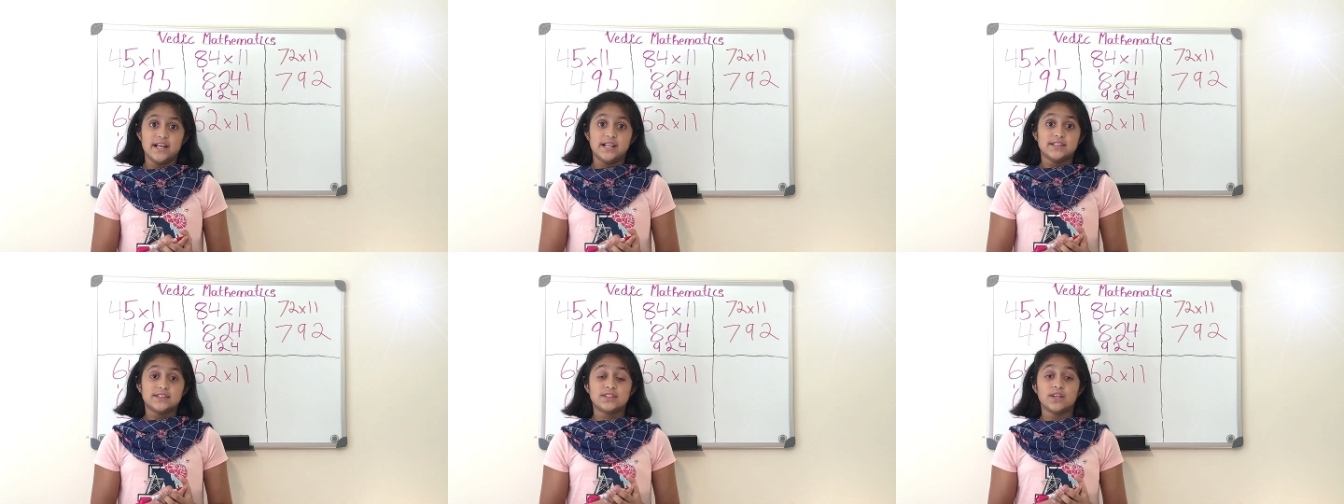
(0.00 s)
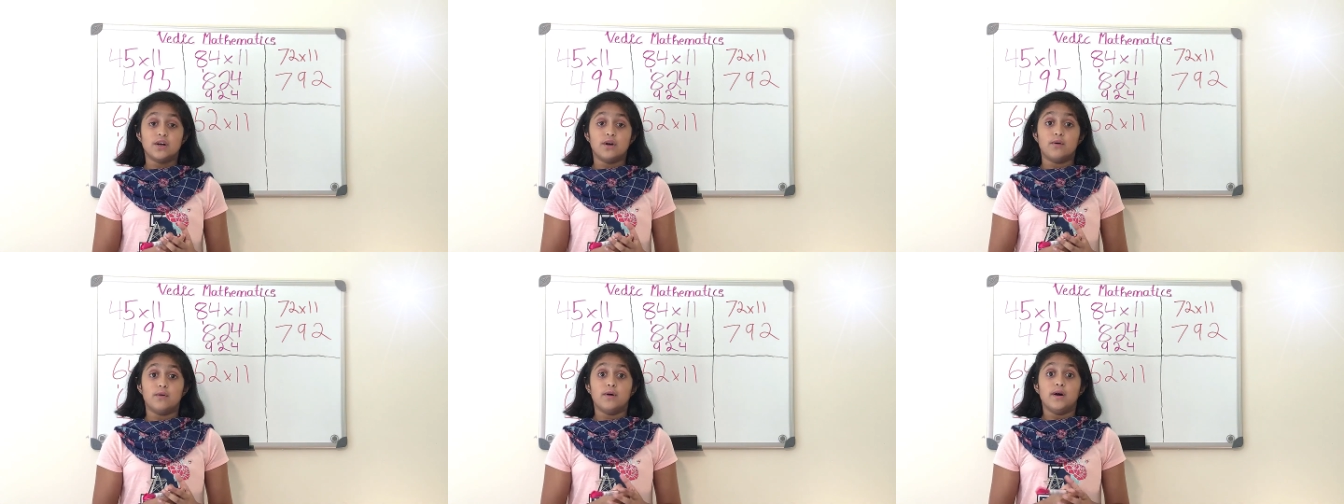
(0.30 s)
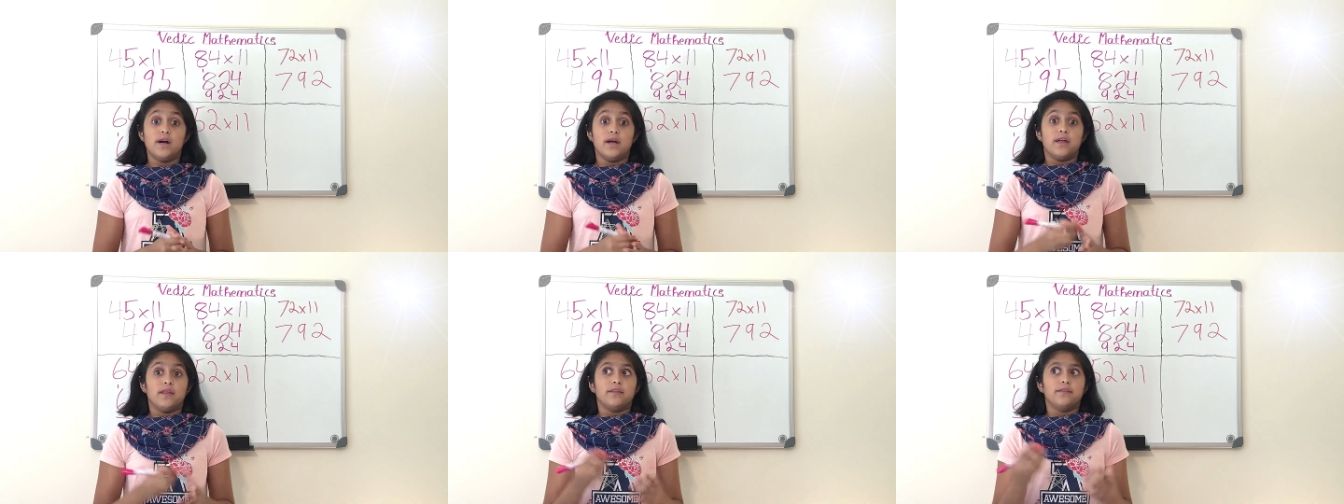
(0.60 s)
So
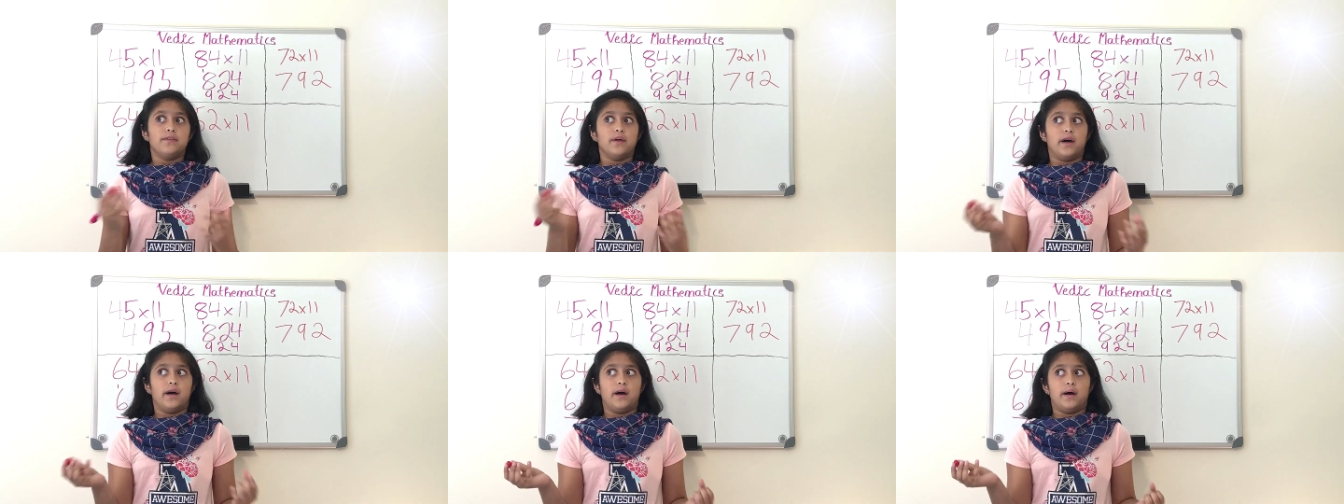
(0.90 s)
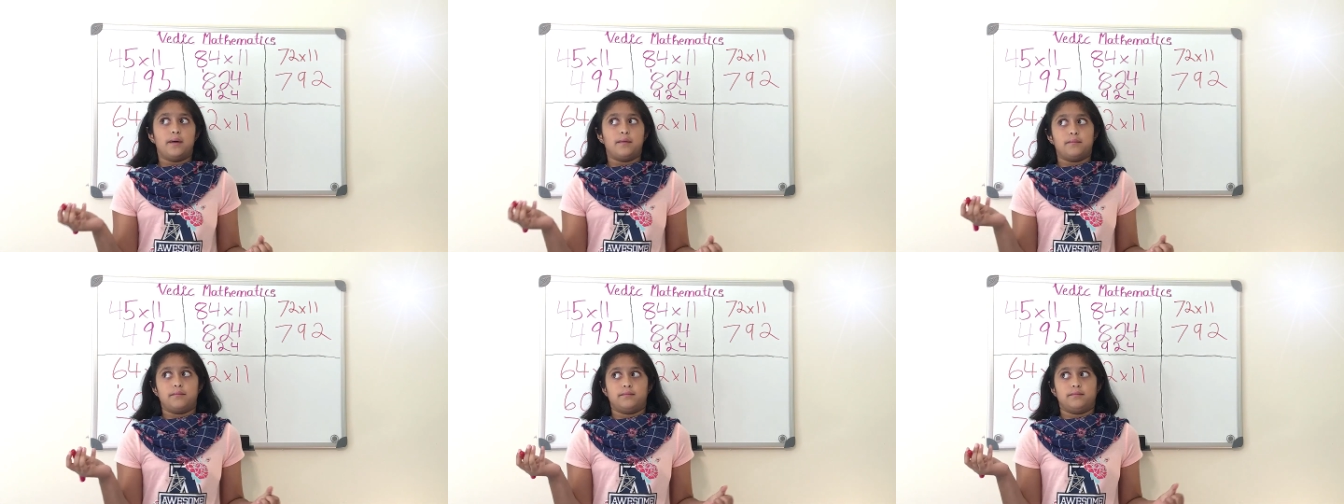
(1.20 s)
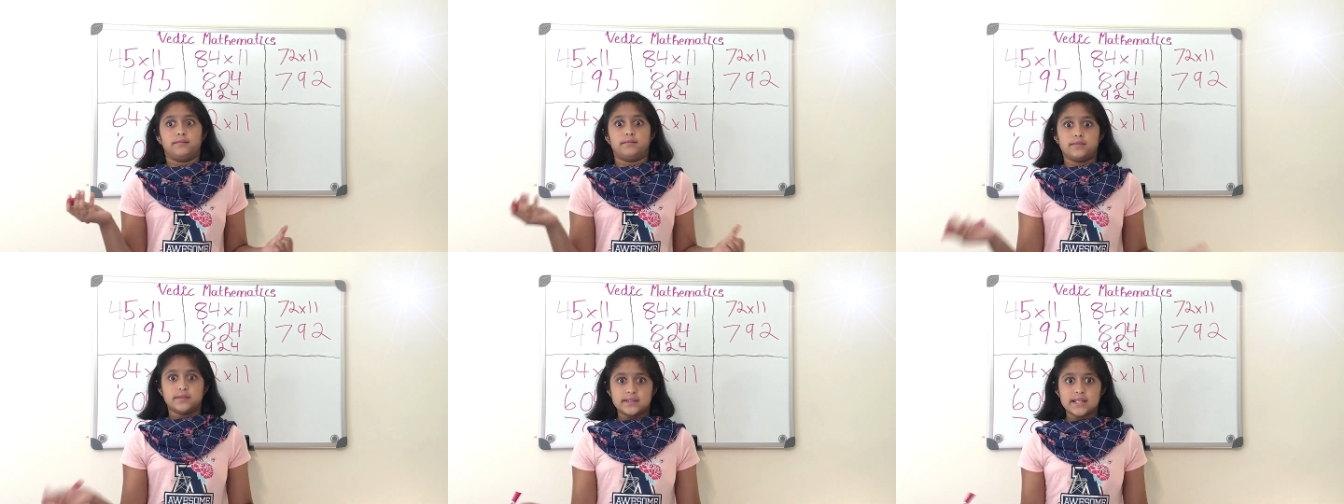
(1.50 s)
the
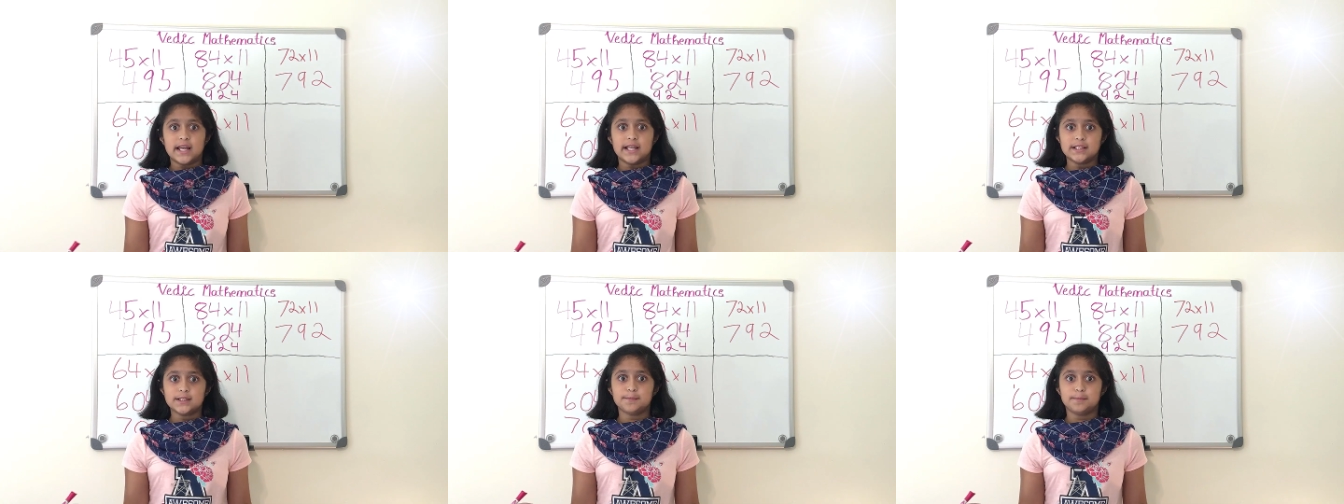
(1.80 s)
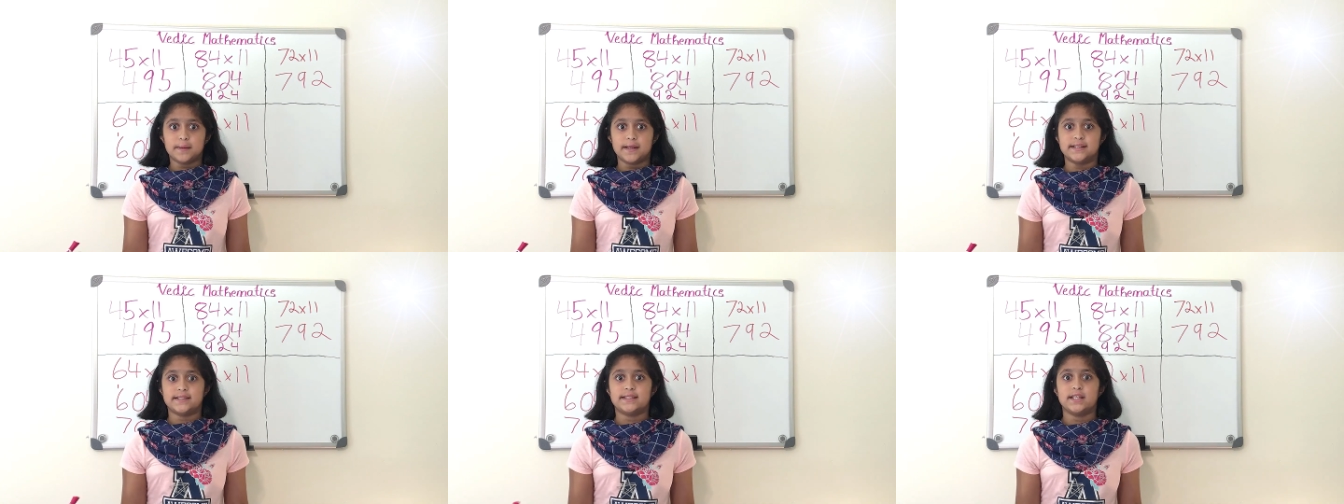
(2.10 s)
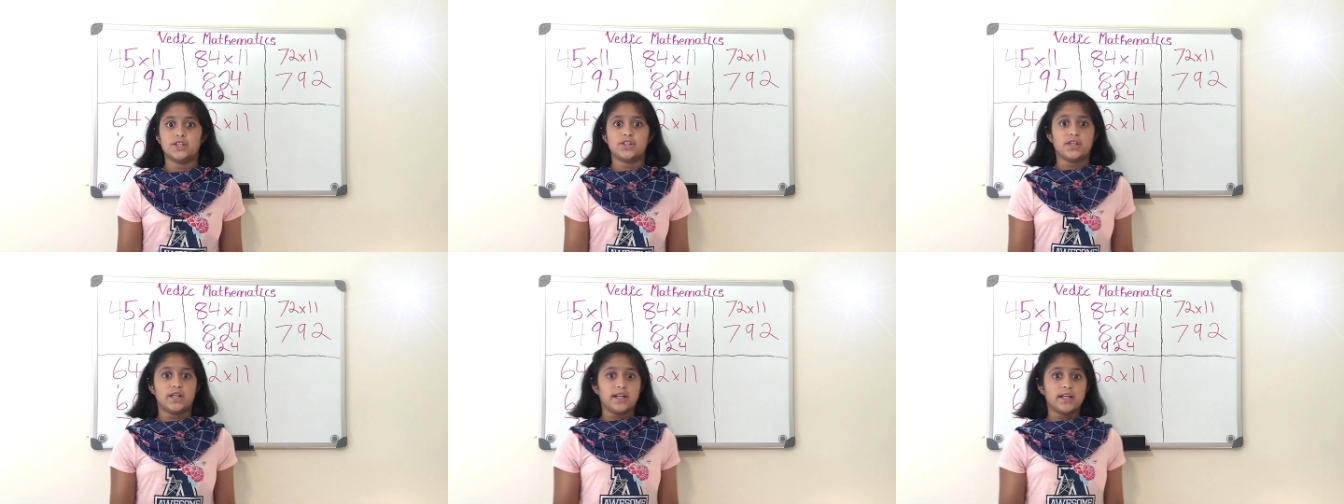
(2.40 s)
tens place
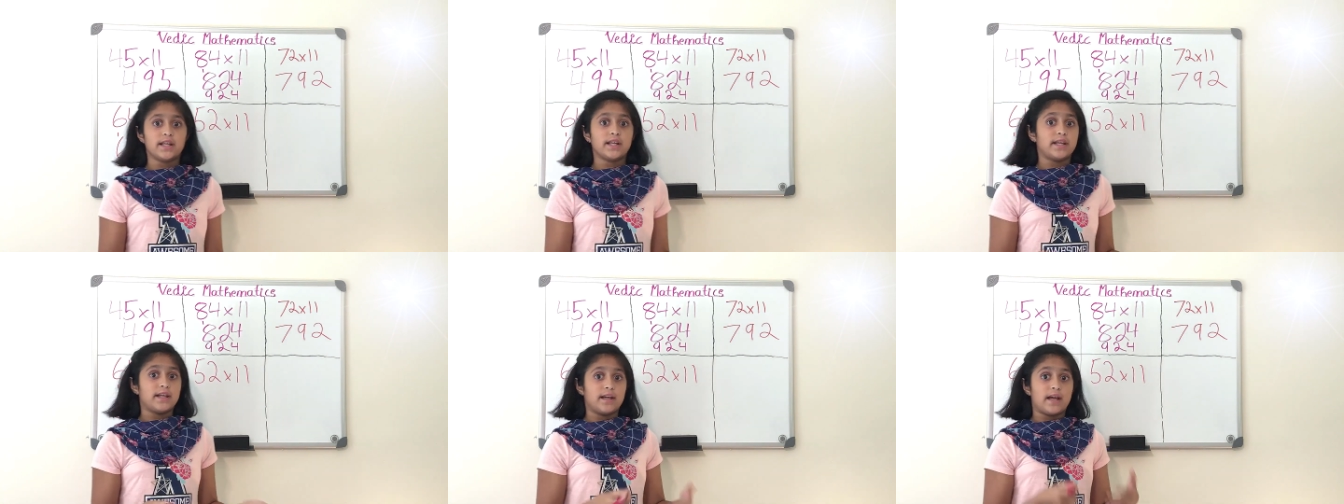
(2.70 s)
digit